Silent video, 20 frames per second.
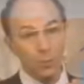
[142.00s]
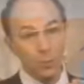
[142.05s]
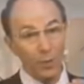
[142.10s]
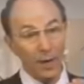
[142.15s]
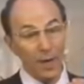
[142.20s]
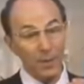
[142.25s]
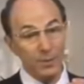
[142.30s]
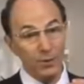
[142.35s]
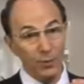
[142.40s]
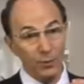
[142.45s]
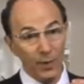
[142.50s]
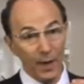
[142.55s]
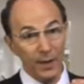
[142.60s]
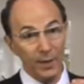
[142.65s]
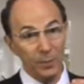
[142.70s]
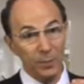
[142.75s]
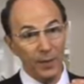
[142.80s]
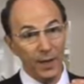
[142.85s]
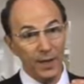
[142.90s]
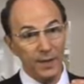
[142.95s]
perhaps a
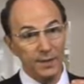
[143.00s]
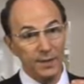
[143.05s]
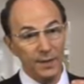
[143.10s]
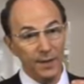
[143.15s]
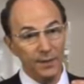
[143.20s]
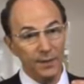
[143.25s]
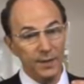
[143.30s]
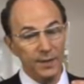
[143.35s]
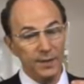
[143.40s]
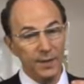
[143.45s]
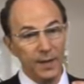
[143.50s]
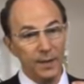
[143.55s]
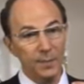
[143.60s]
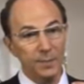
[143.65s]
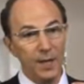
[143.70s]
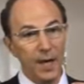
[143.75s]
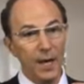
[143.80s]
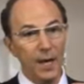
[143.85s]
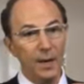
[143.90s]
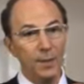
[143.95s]
rhinoplasty at the same
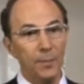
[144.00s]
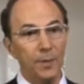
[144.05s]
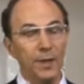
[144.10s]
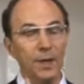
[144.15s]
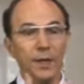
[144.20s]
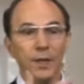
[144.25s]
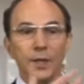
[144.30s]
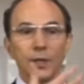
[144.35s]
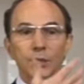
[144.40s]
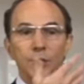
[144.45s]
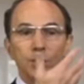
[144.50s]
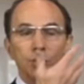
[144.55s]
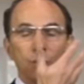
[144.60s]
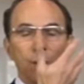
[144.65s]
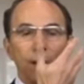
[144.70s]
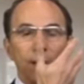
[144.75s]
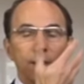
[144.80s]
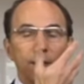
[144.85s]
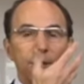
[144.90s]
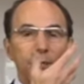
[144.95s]
time, to
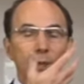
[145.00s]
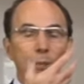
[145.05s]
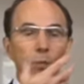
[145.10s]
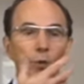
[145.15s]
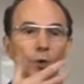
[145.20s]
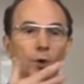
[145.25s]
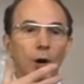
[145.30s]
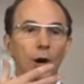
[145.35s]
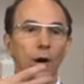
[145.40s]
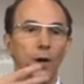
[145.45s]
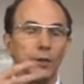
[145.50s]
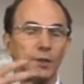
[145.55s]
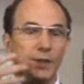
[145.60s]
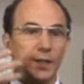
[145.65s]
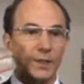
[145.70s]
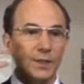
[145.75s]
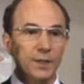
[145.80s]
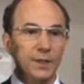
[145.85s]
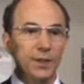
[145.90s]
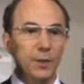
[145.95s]
try to give a more
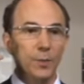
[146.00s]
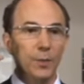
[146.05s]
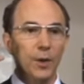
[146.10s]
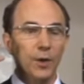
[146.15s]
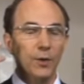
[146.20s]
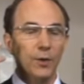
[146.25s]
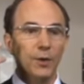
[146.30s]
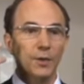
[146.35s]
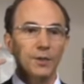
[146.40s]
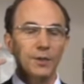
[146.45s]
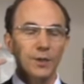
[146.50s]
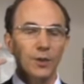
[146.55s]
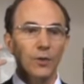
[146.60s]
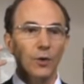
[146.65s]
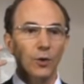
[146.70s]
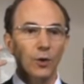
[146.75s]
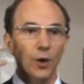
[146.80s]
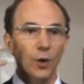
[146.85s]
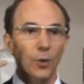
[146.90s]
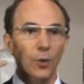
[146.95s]
artistic appearance to
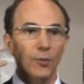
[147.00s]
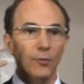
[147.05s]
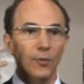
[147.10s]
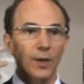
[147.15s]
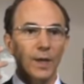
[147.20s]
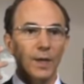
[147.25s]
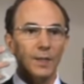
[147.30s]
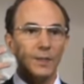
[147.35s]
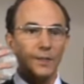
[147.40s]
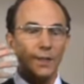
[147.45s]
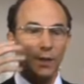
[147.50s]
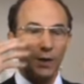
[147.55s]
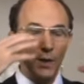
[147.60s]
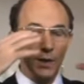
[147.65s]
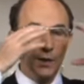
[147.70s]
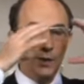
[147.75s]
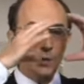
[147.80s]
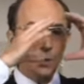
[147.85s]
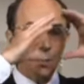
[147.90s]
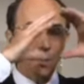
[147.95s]
their lower face
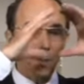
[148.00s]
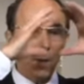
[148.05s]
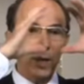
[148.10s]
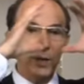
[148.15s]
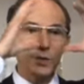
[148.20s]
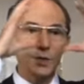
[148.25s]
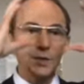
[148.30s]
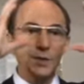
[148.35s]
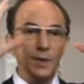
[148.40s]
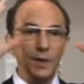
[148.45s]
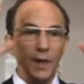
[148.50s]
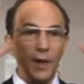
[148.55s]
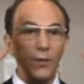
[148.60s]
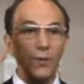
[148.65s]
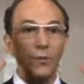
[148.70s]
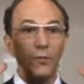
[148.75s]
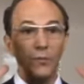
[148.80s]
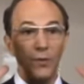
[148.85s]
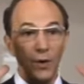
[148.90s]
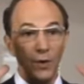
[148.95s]
so it matches the
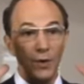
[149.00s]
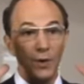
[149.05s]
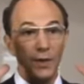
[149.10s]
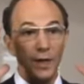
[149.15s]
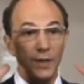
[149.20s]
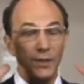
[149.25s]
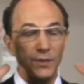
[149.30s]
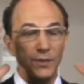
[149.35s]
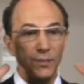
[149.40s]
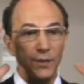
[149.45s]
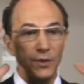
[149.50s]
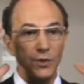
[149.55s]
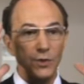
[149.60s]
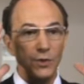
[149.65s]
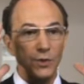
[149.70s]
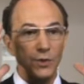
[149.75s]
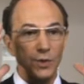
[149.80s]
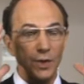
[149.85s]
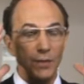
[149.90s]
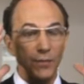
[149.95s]
other very nice
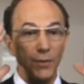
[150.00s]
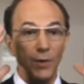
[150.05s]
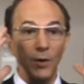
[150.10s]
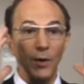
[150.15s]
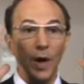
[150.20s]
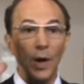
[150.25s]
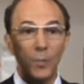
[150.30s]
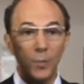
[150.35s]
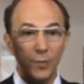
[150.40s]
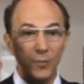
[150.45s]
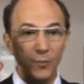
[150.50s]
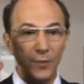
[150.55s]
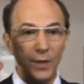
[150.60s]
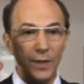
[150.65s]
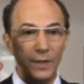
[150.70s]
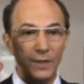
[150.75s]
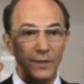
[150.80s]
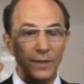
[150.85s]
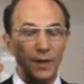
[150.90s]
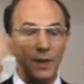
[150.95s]
features of their upper
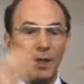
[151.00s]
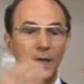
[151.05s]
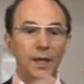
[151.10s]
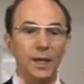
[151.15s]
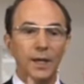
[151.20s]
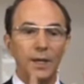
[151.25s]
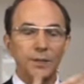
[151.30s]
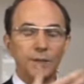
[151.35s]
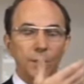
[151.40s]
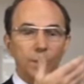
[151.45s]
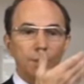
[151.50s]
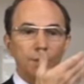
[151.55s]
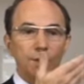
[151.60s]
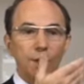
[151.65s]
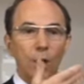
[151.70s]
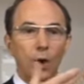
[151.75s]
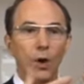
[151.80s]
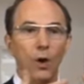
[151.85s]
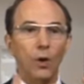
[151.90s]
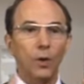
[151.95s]
face. And so it's
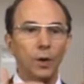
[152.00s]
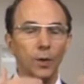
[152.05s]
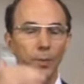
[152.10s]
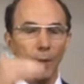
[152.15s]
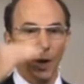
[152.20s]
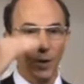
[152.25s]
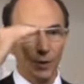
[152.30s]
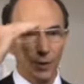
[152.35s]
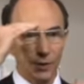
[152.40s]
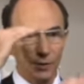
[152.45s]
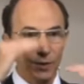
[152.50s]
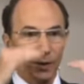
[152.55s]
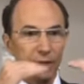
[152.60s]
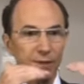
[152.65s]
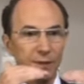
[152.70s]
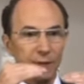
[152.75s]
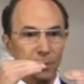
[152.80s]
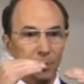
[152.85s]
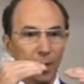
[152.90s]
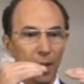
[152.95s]
all about
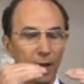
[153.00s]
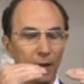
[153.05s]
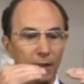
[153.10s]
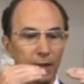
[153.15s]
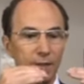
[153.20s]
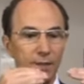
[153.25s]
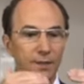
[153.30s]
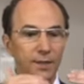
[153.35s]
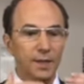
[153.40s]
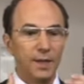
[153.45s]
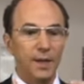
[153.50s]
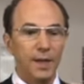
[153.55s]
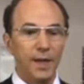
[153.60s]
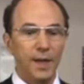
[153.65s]
artistic balance.